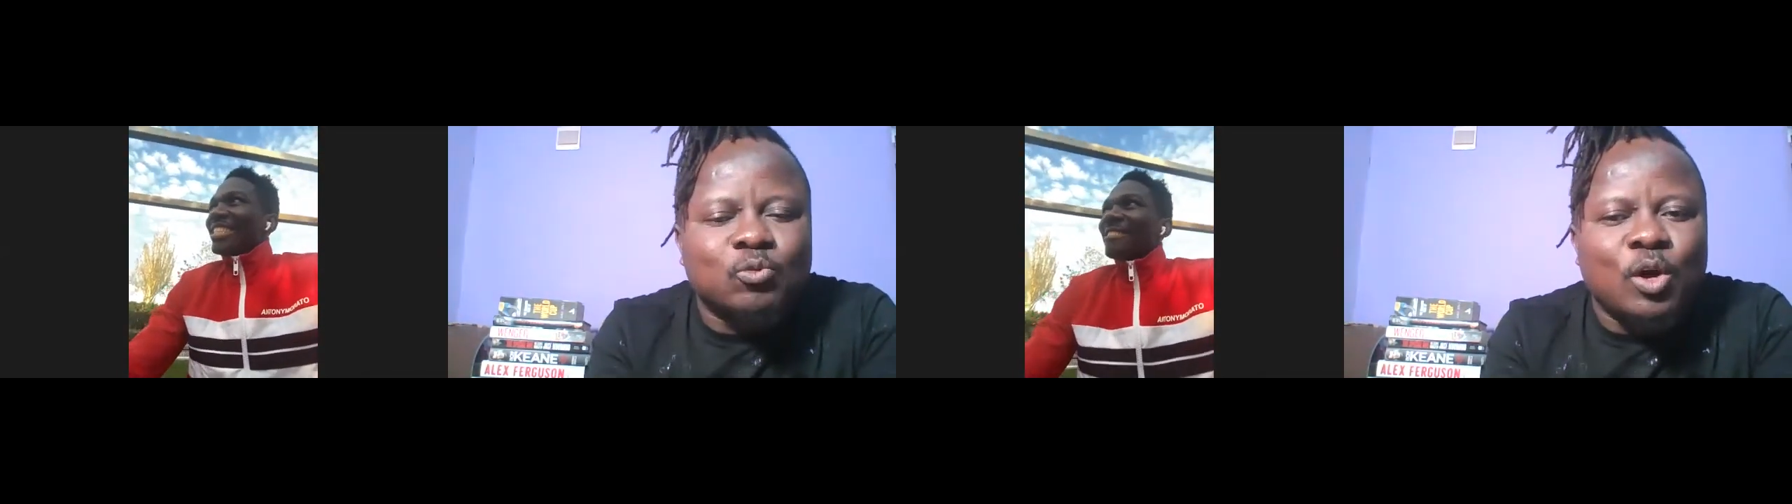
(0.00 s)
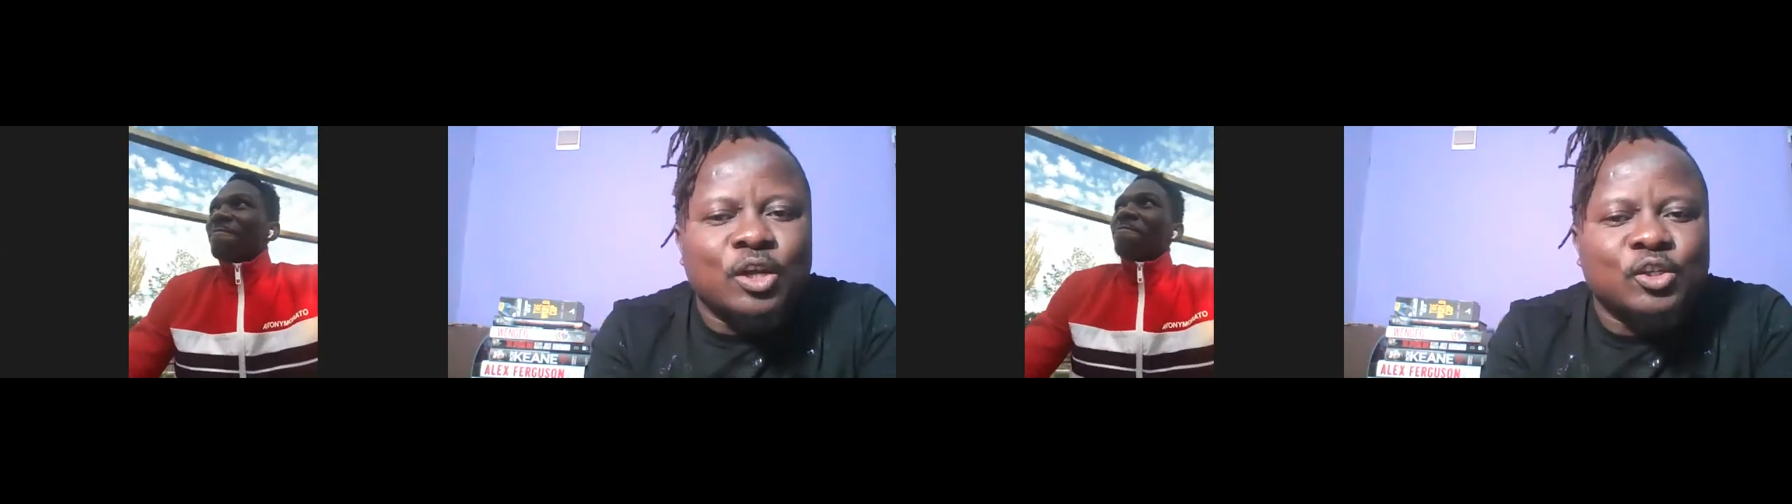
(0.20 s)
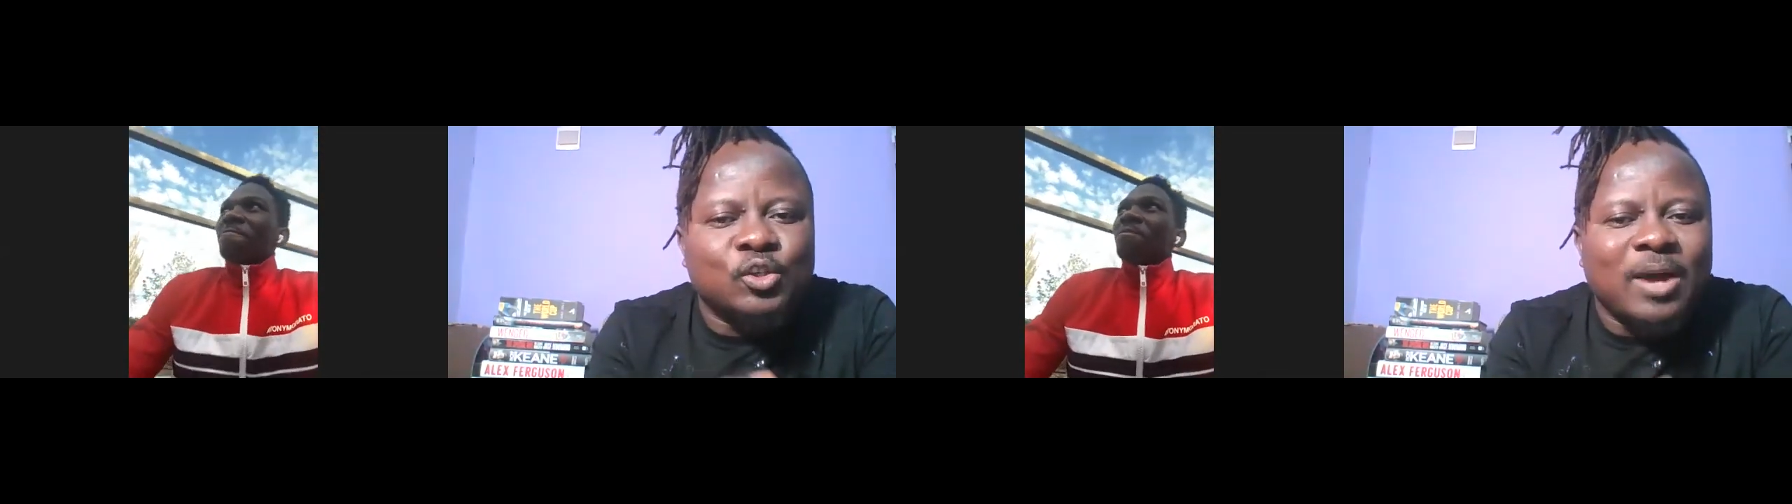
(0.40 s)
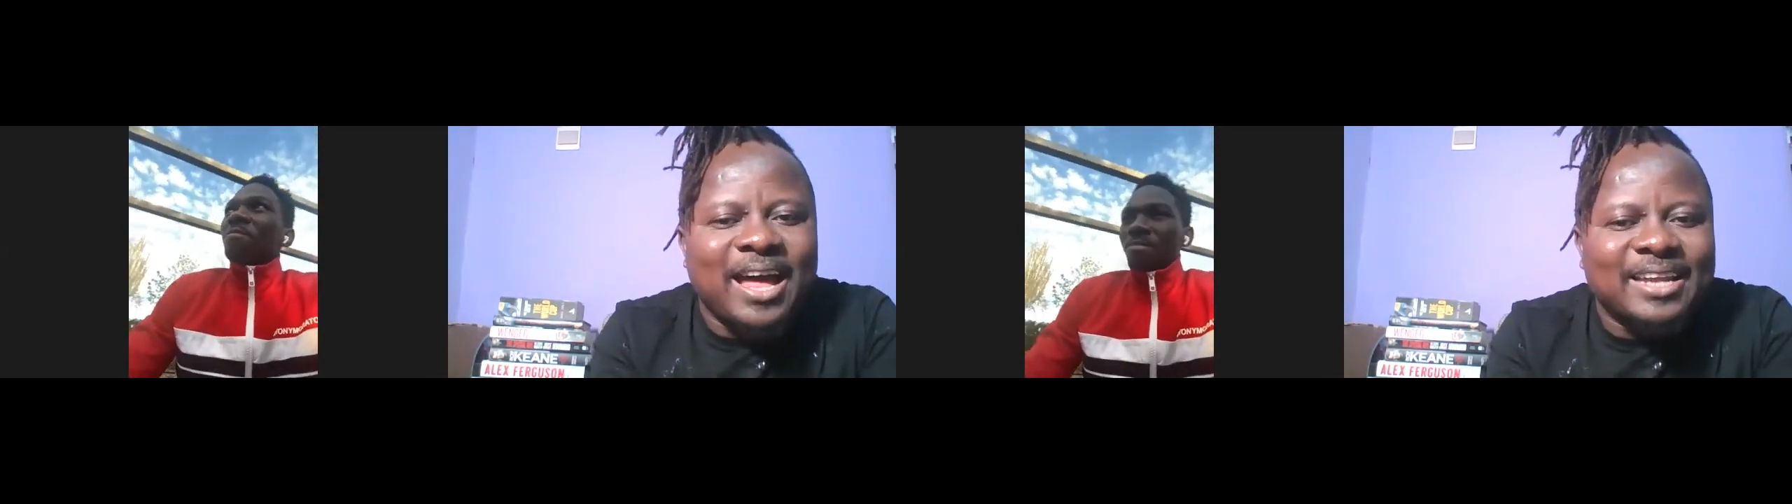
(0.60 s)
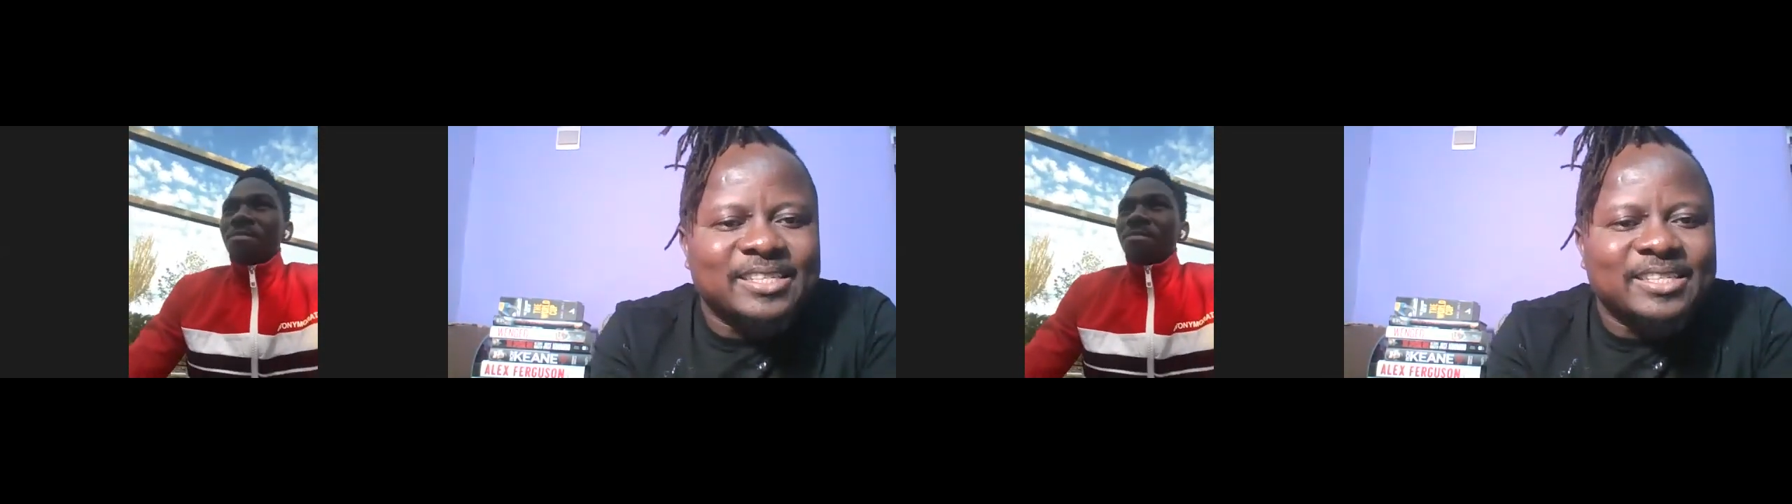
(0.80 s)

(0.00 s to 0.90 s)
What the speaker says: one, you had the